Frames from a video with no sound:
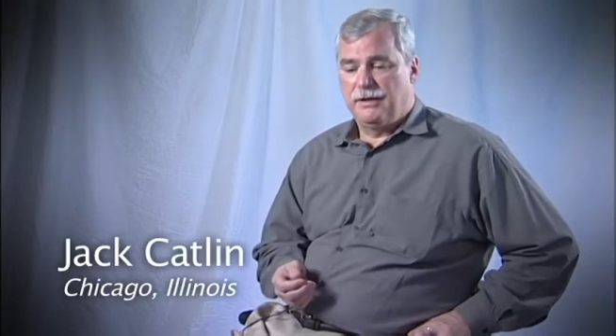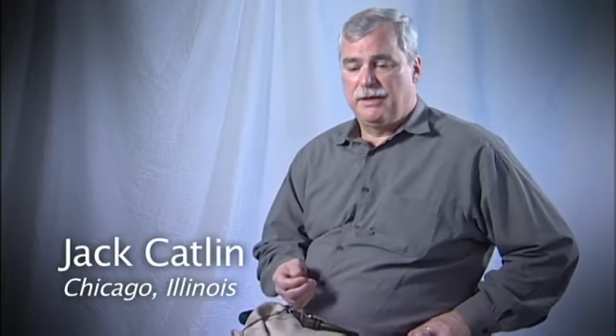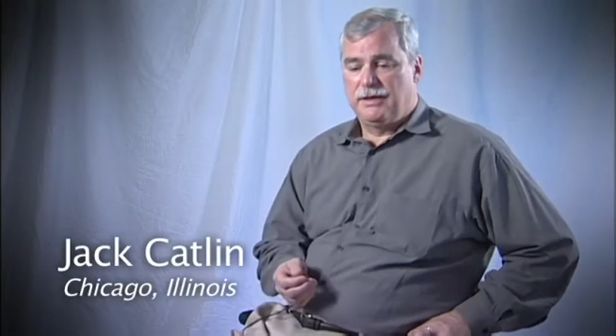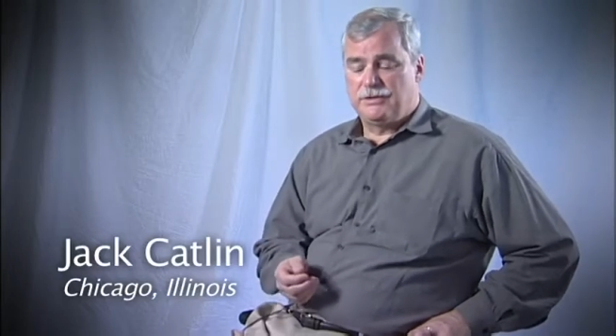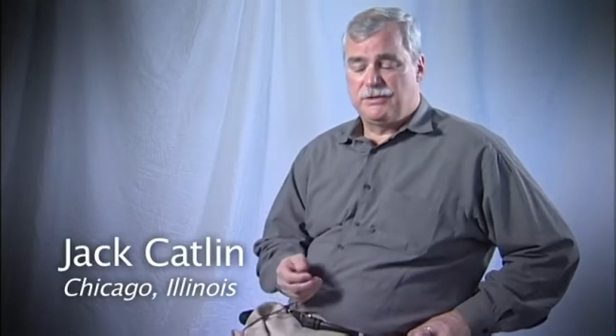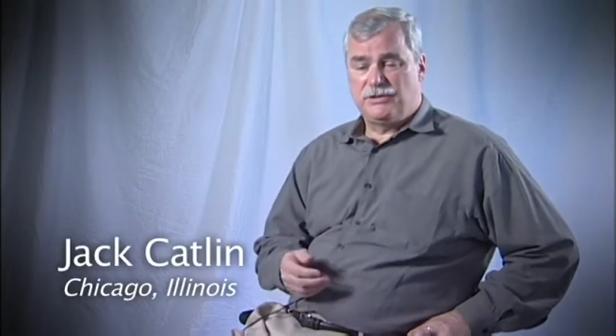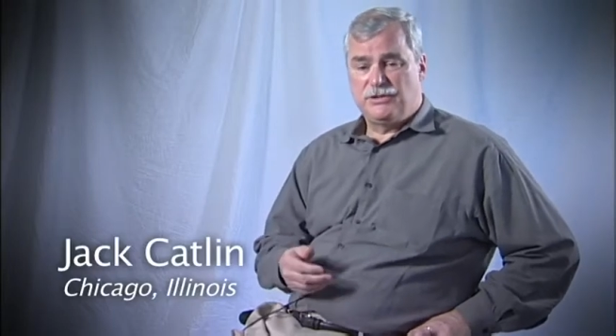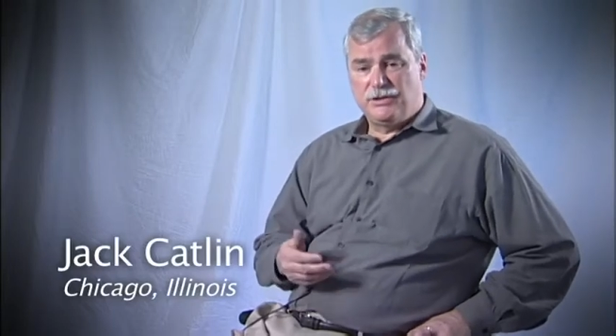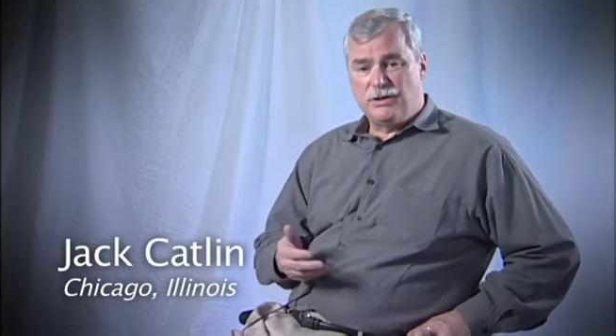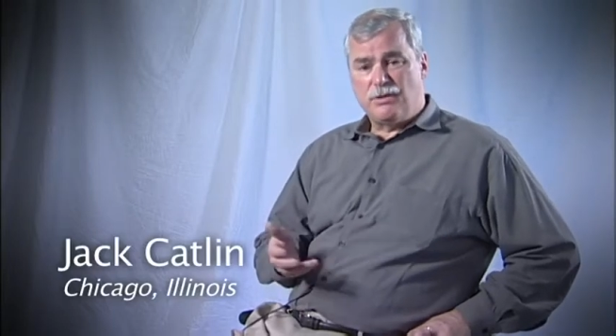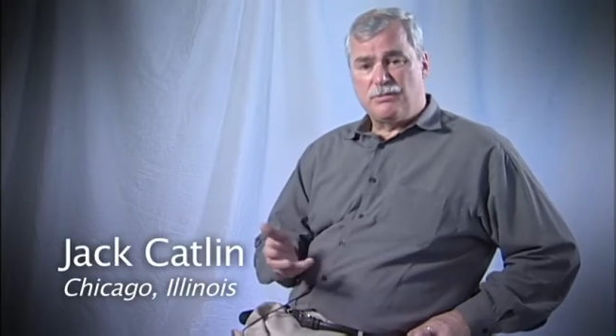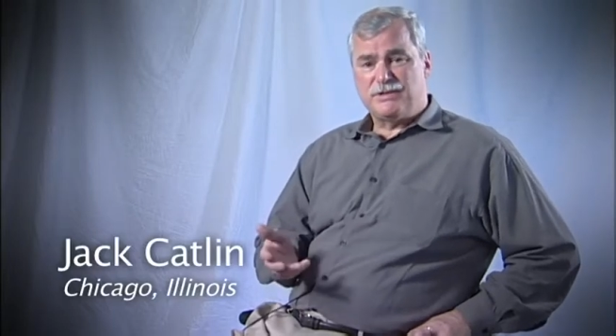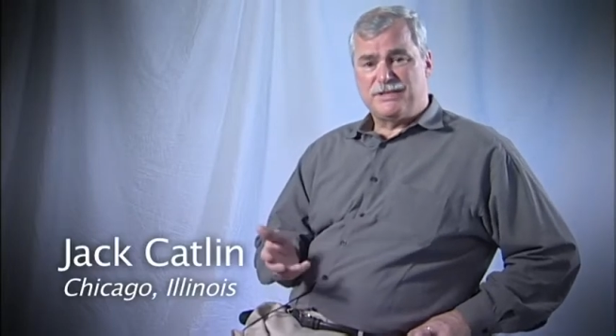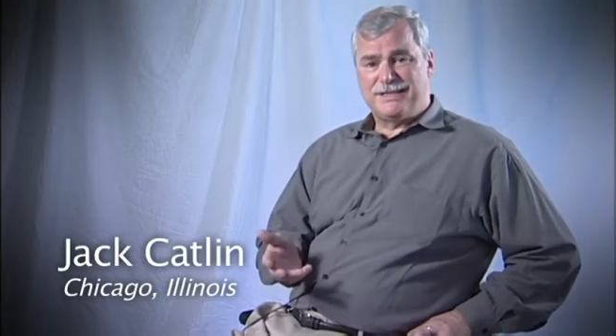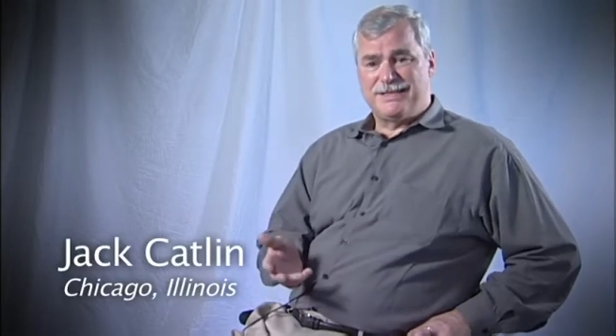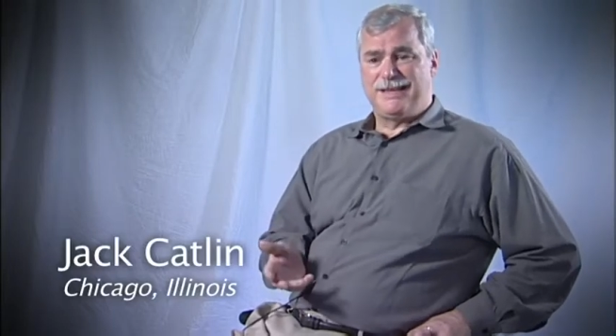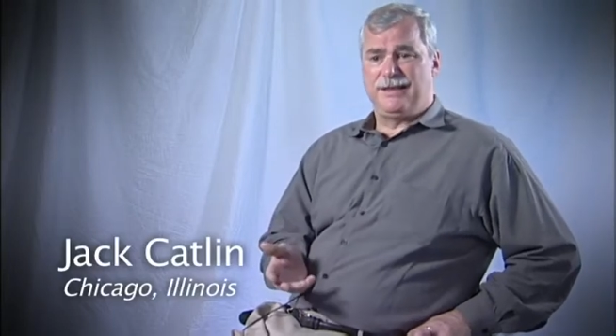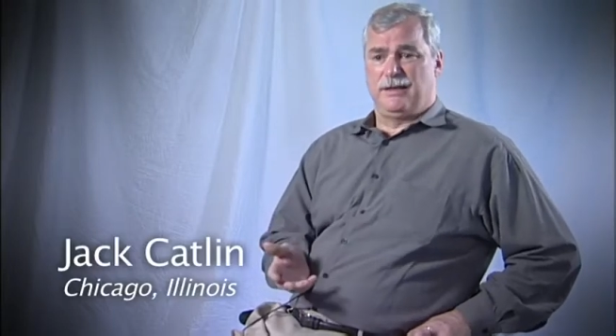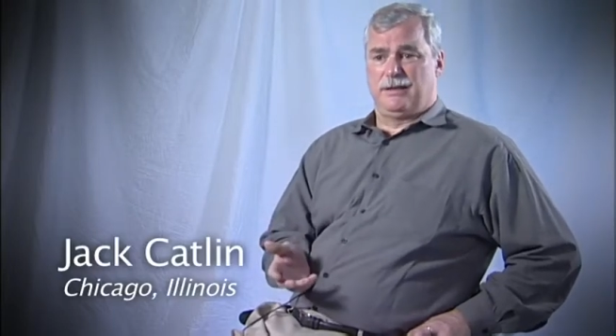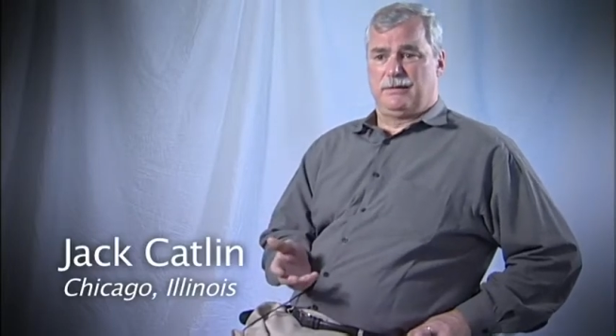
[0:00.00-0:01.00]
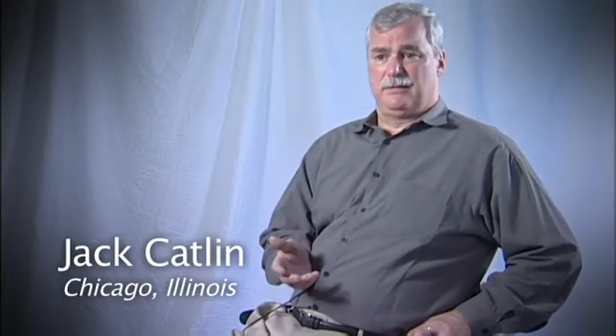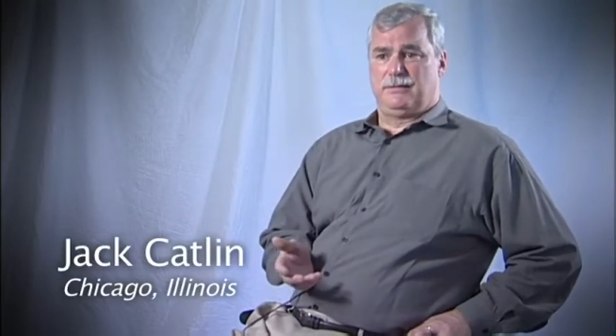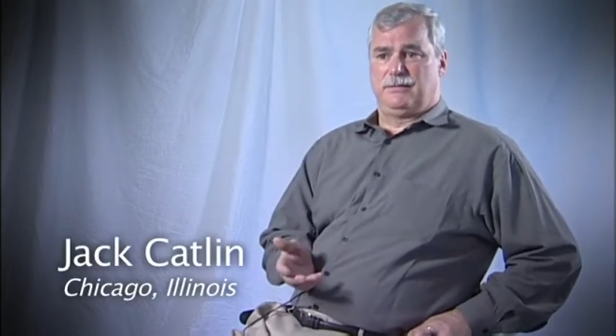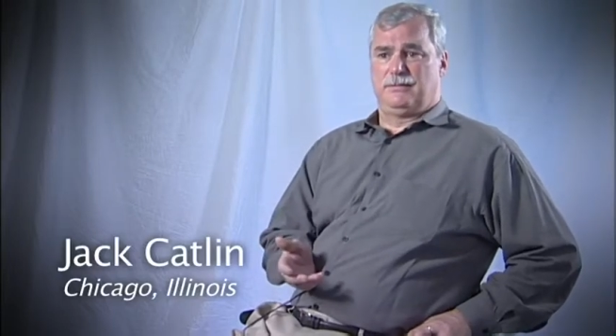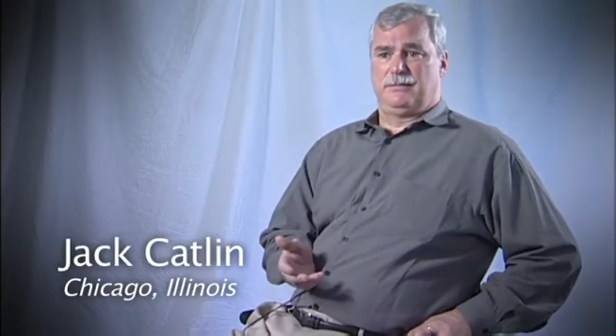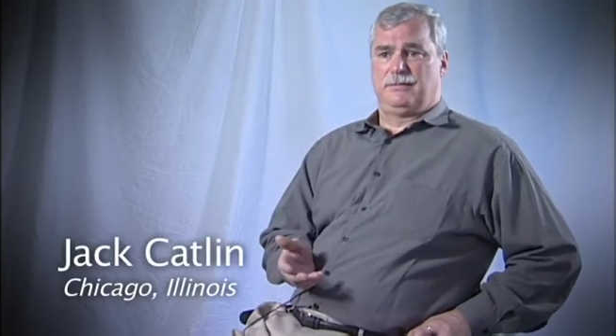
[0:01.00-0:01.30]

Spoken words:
is that you don't see it.